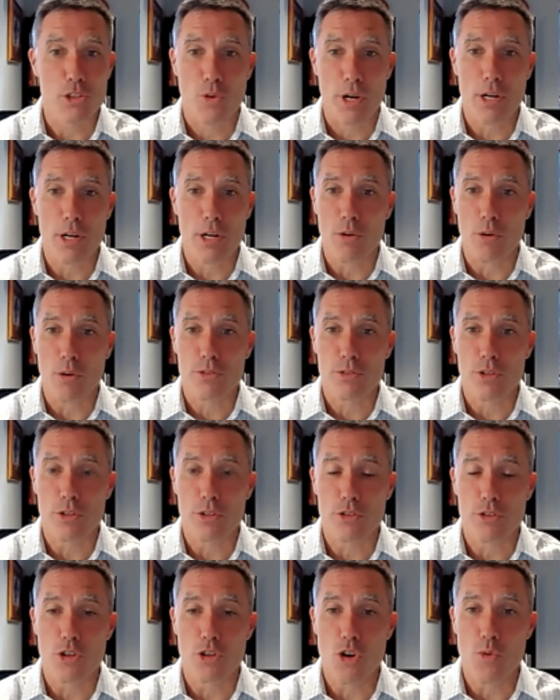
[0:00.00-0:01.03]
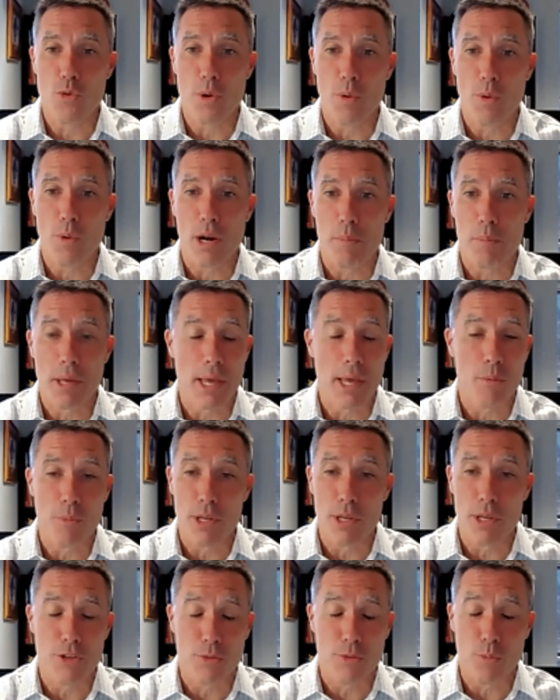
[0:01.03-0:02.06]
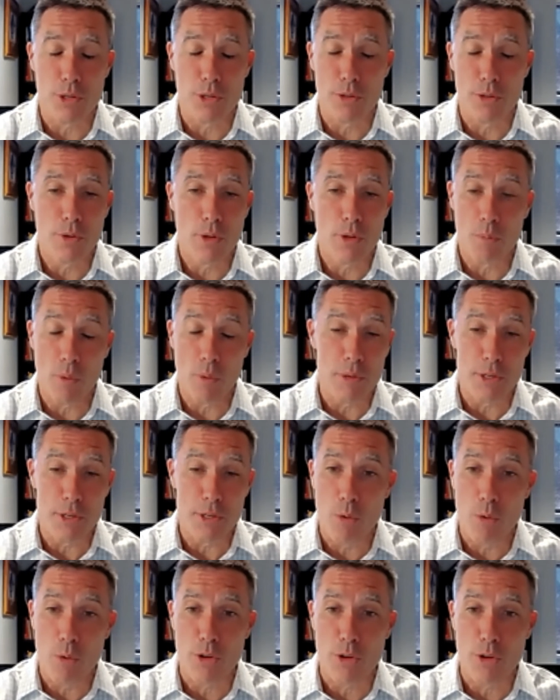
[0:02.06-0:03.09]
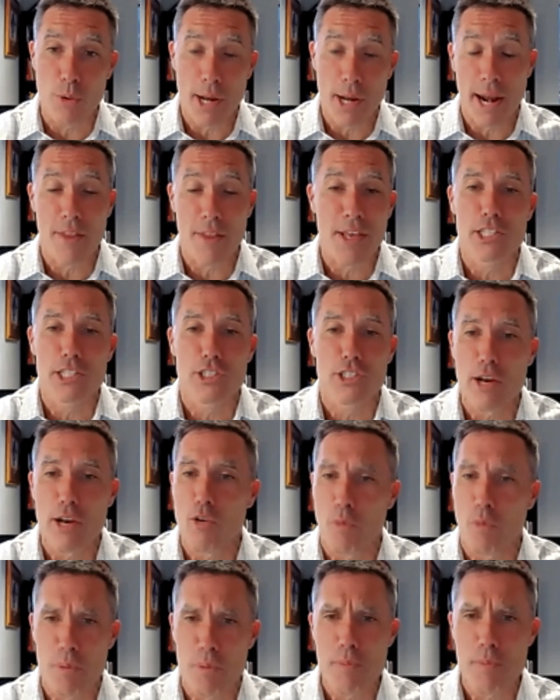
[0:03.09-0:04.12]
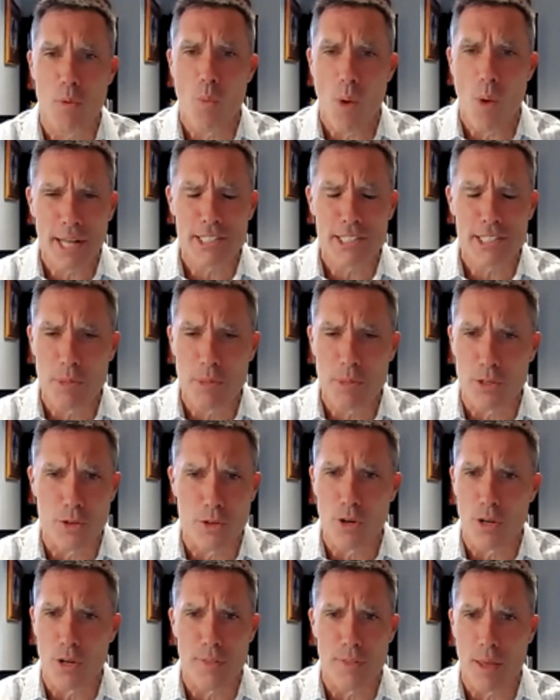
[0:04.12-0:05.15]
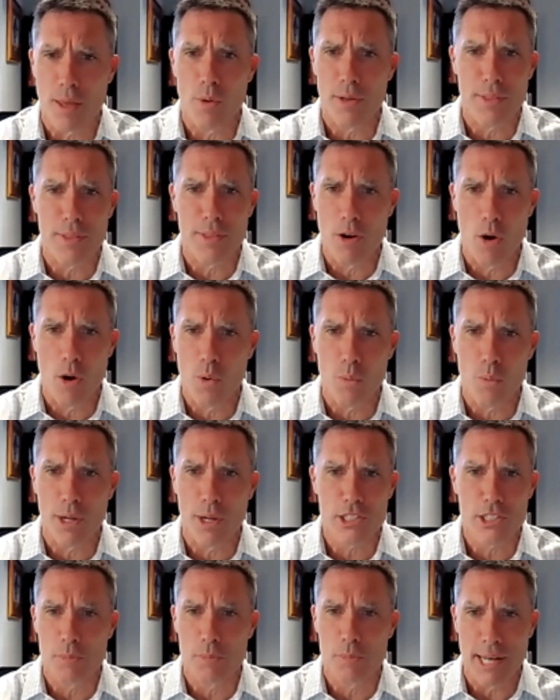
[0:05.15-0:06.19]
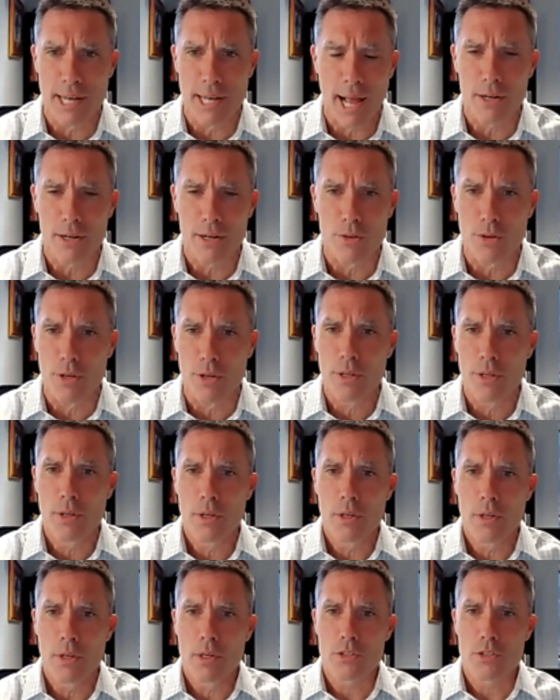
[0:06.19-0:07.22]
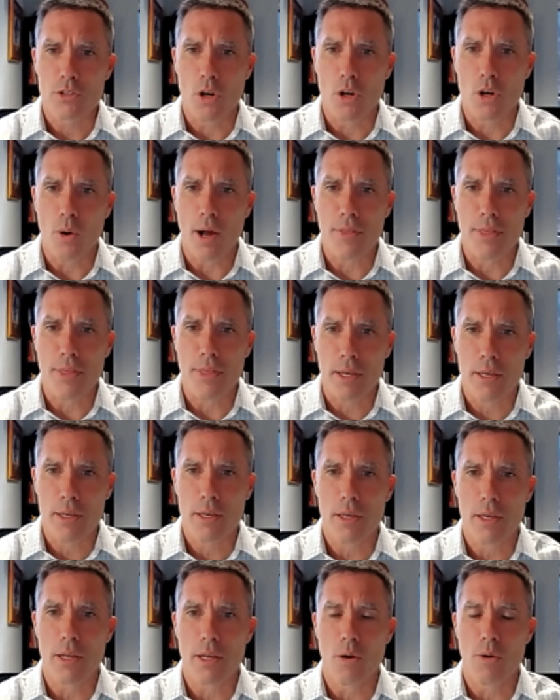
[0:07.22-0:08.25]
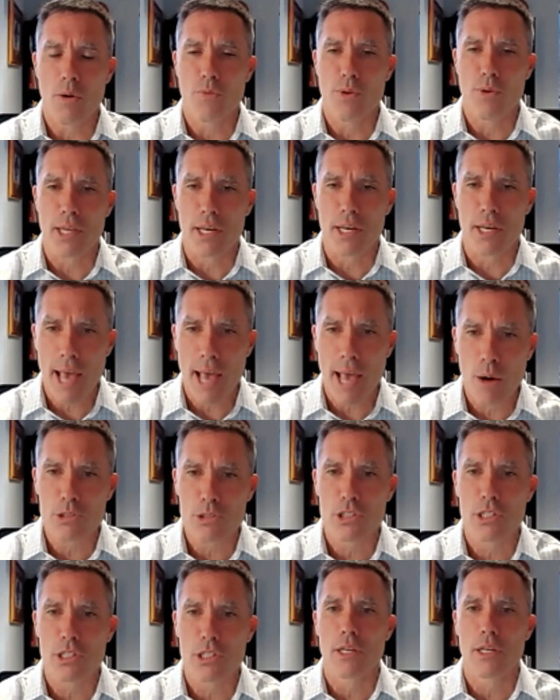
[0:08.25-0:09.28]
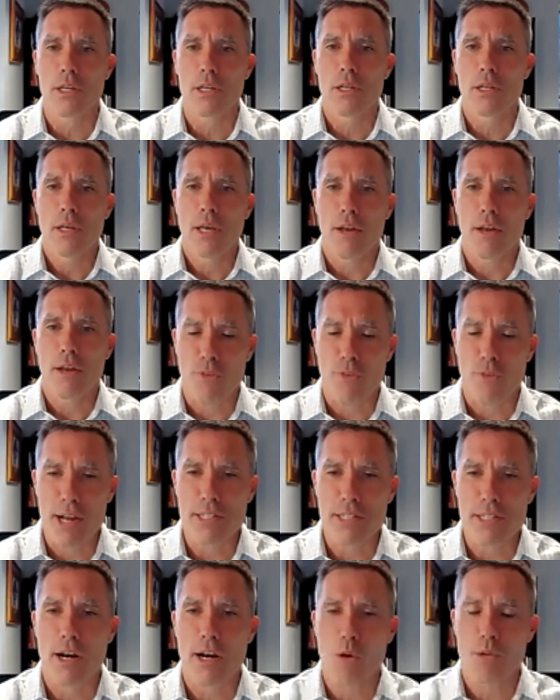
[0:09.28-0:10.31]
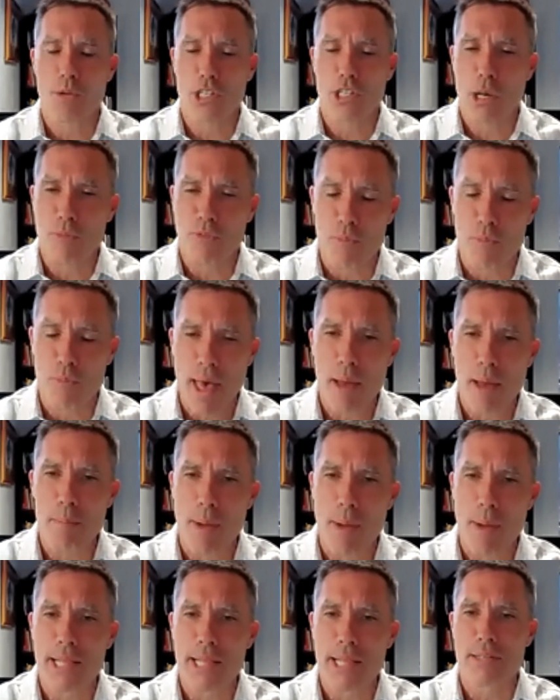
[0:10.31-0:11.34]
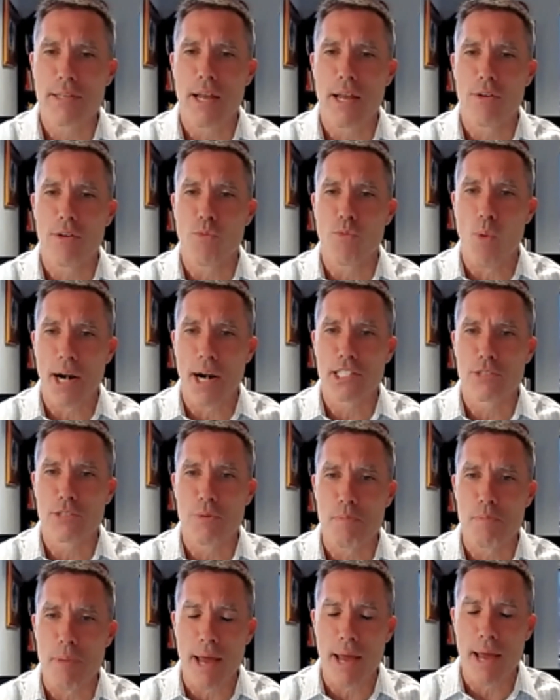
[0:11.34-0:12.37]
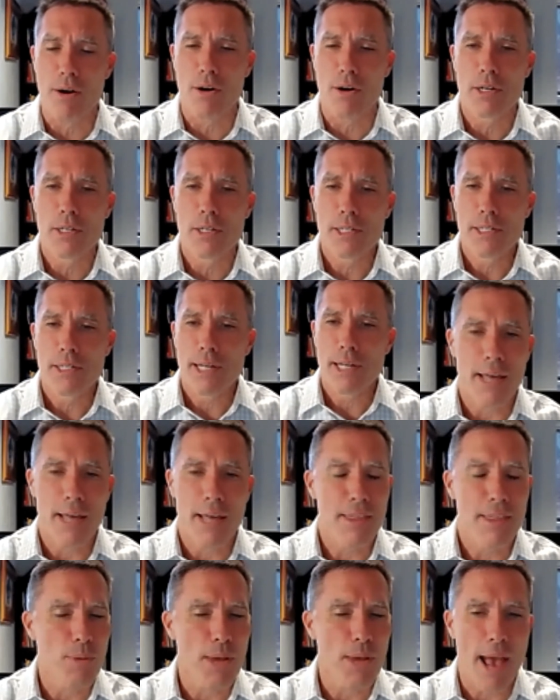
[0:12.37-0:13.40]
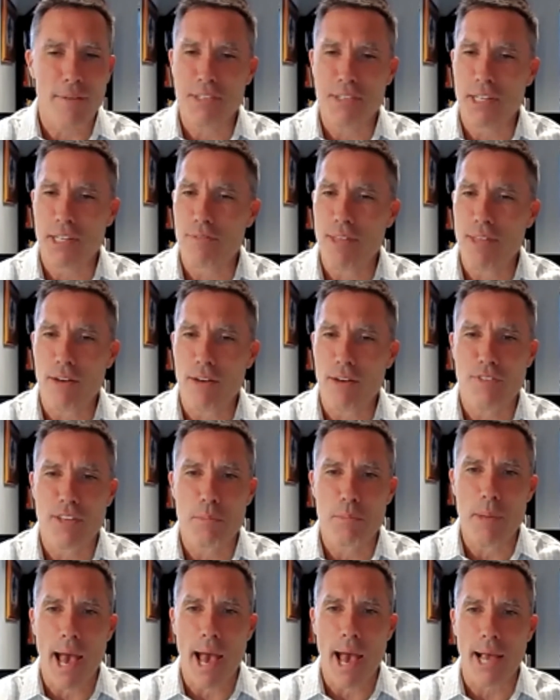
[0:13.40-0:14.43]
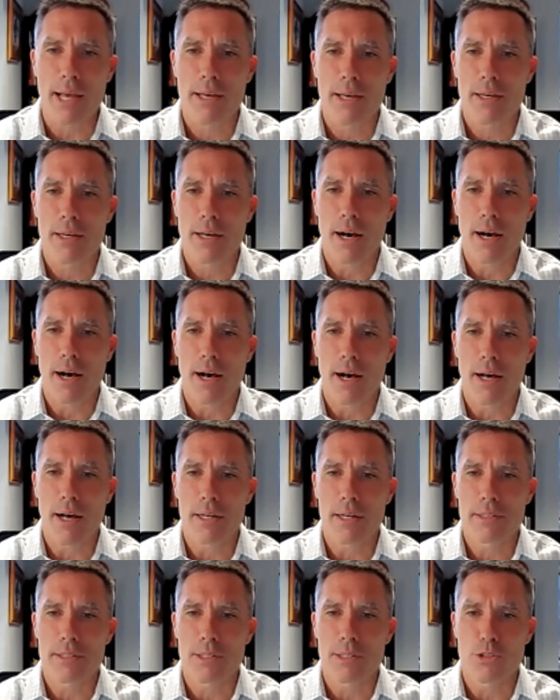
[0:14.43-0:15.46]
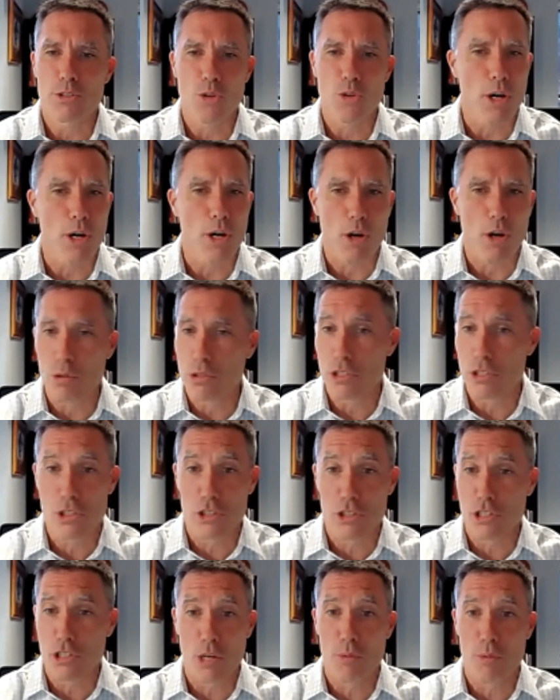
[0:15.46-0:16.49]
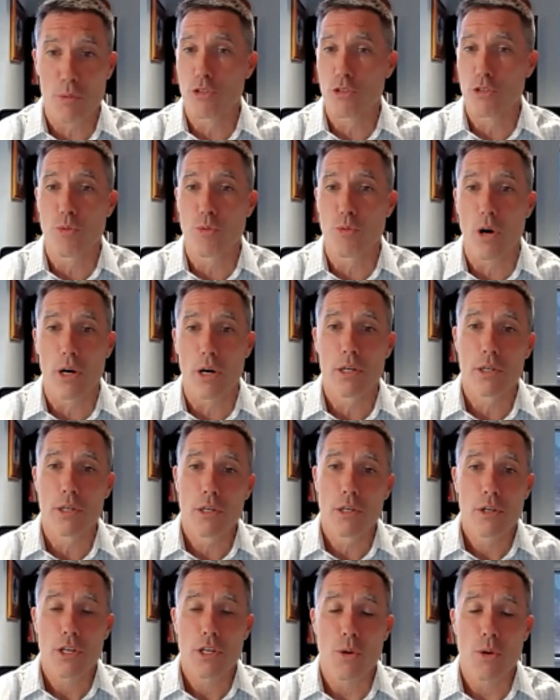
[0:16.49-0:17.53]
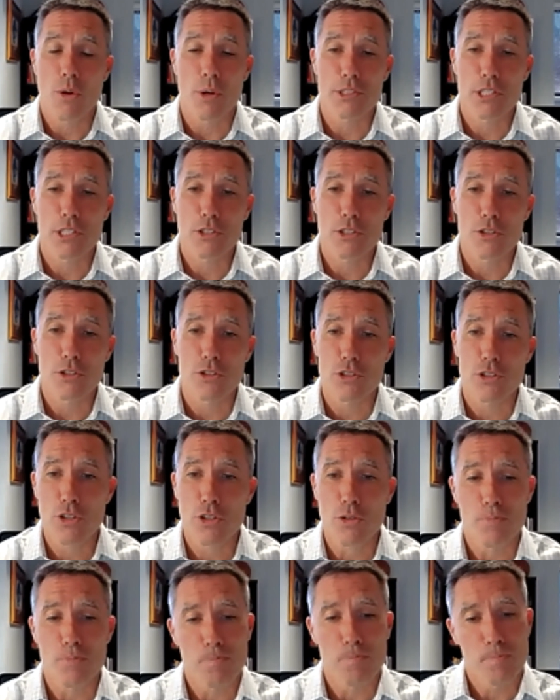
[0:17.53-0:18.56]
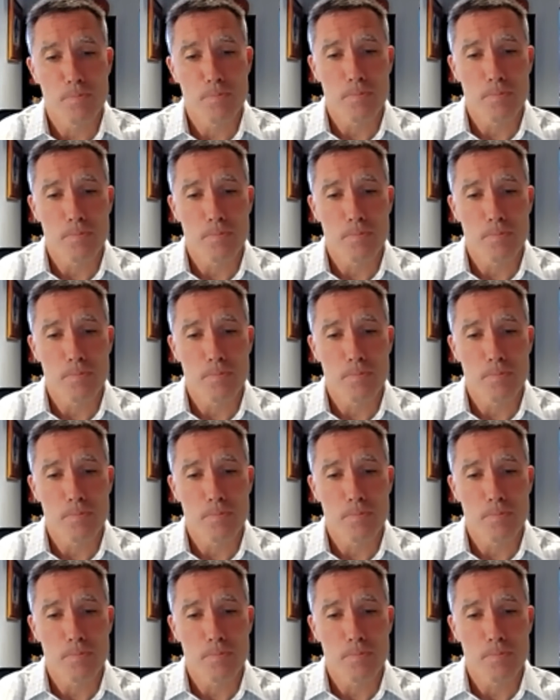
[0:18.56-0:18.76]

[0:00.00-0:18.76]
critical to who we want to be, and when we don't do it, and I think in general, people want to be good. No one wants to be not good. So I think, if we can couch it and phrase it and always come from that mindset of wanting to be better, I think we have to give that feedback to our coaches, just like we do to our teachers too.